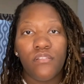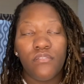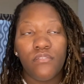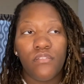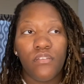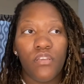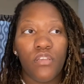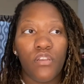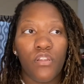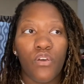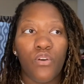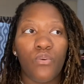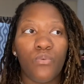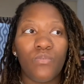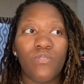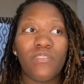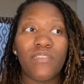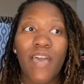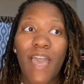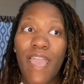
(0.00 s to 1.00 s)
you know,
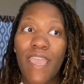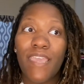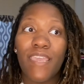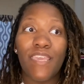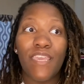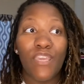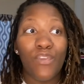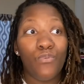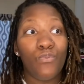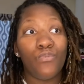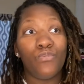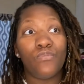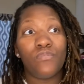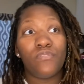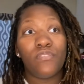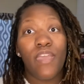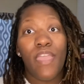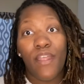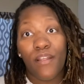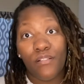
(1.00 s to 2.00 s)
tight
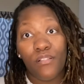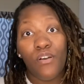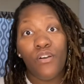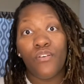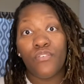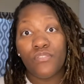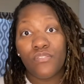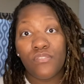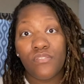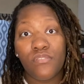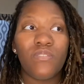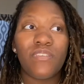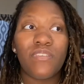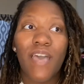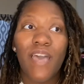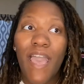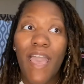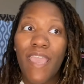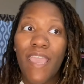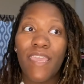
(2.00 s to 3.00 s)
equals hair loss.
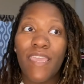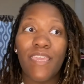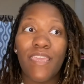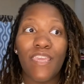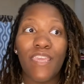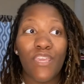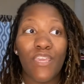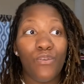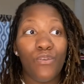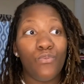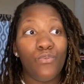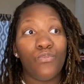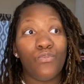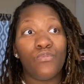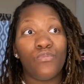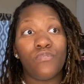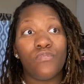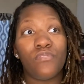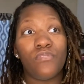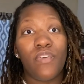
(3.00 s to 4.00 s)
Tight
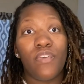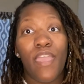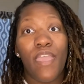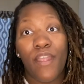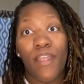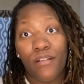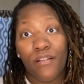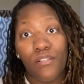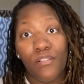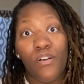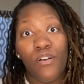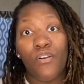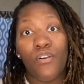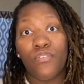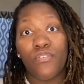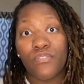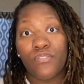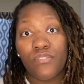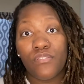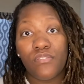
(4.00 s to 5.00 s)
equals hair
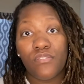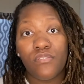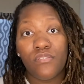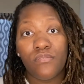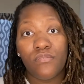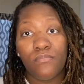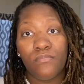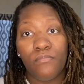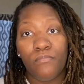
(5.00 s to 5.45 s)
loss.